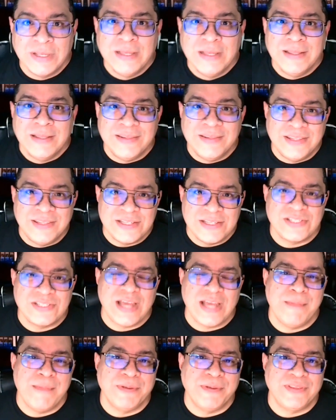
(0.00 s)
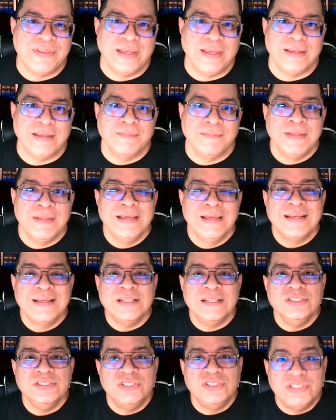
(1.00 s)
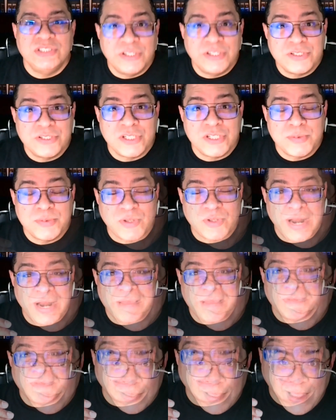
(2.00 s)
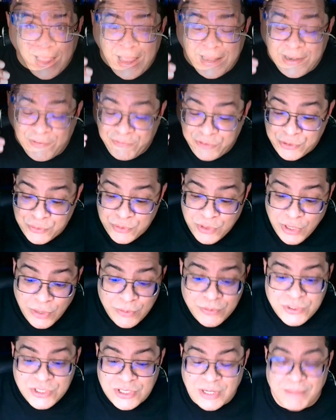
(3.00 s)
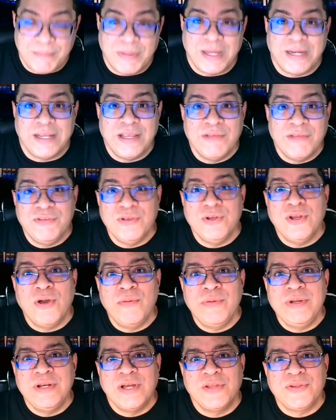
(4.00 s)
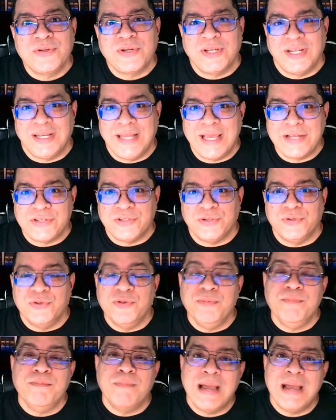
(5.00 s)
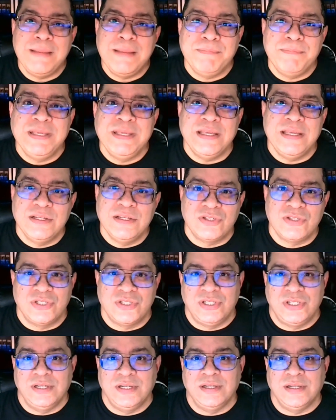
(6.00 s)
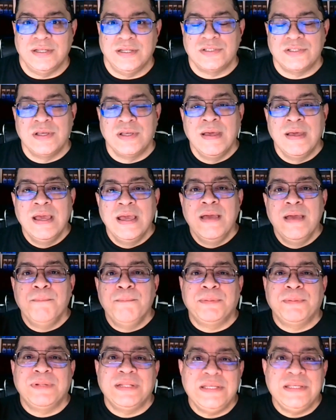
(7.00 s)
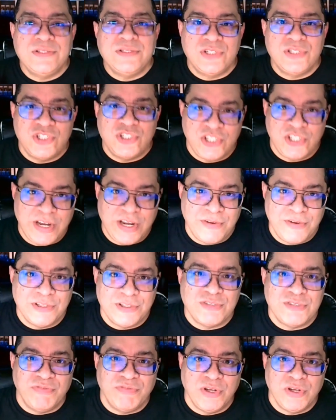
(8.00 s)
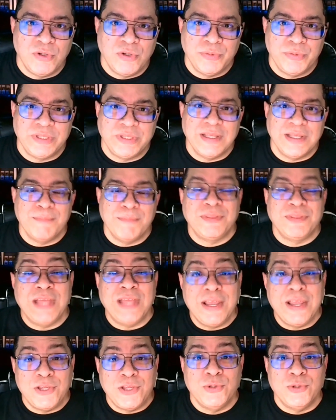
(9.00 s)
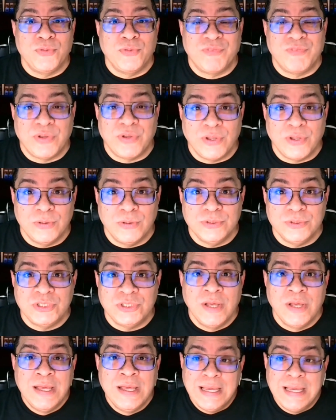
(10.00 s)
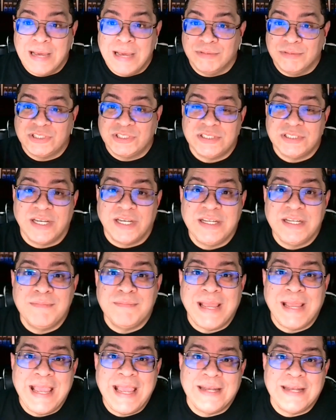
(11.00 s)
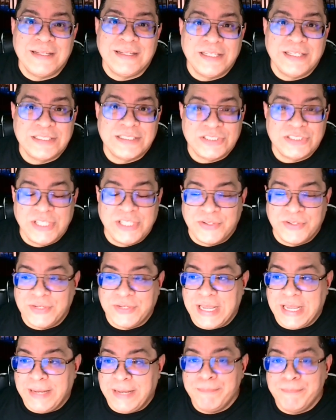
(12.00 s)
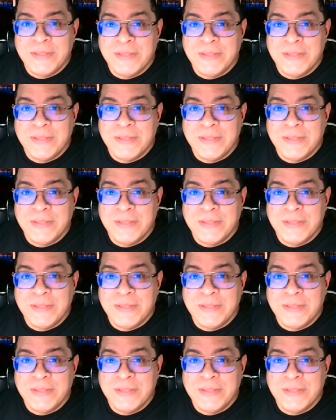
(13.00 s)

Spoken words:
this type of thing, consider subscribing. And if you know somebody, if you know another collector who might be interested in this, please share this video with them. Thank you for those. I was studying my analytics the other day,